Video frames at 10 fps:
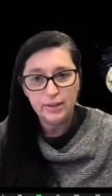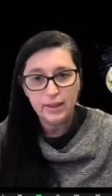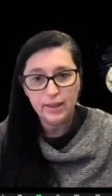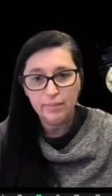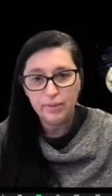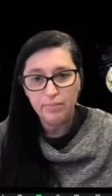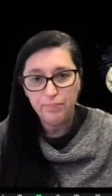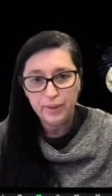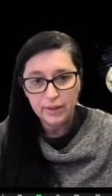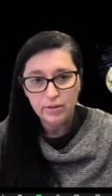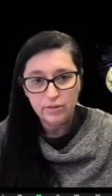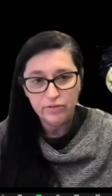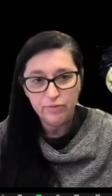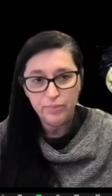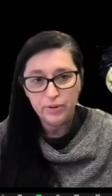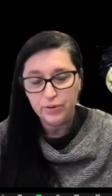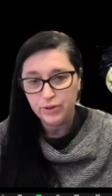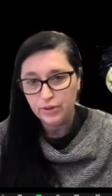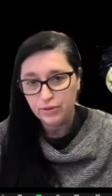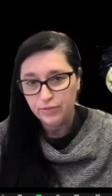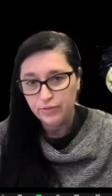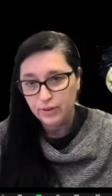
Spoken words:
they have been part of because of